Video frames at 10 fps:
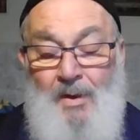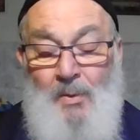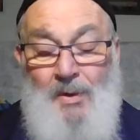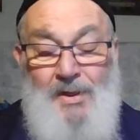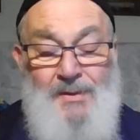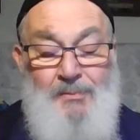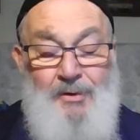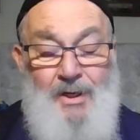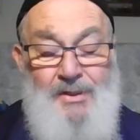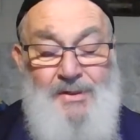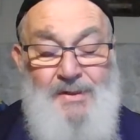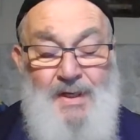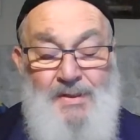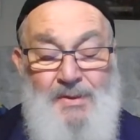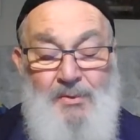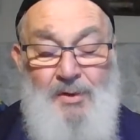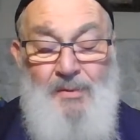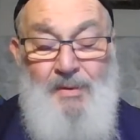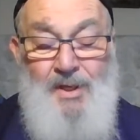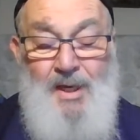When its branches has
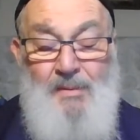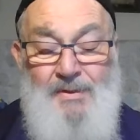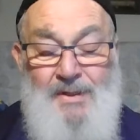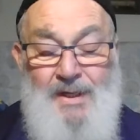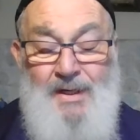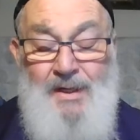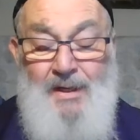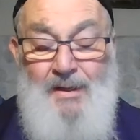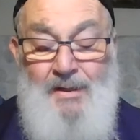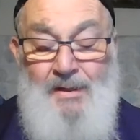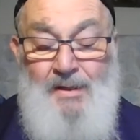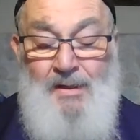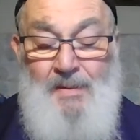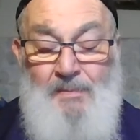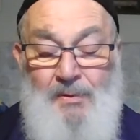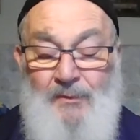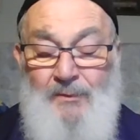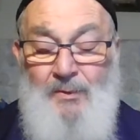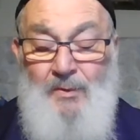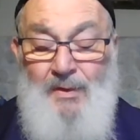already become tender and put
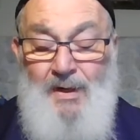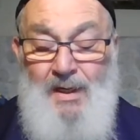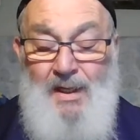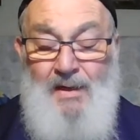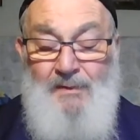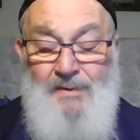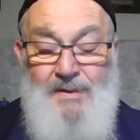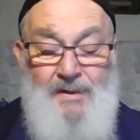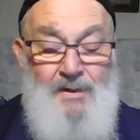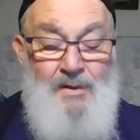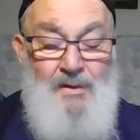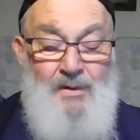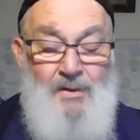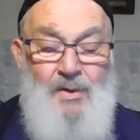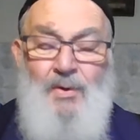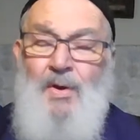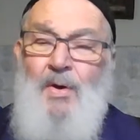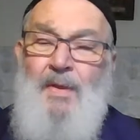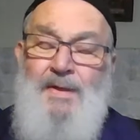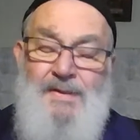forth leaves, you
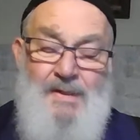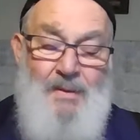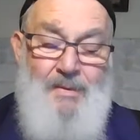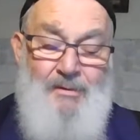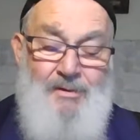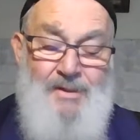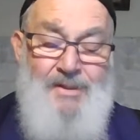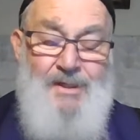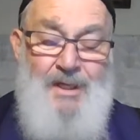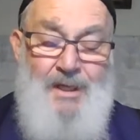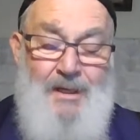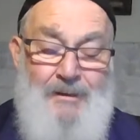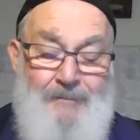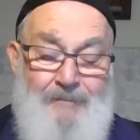know that summer is near.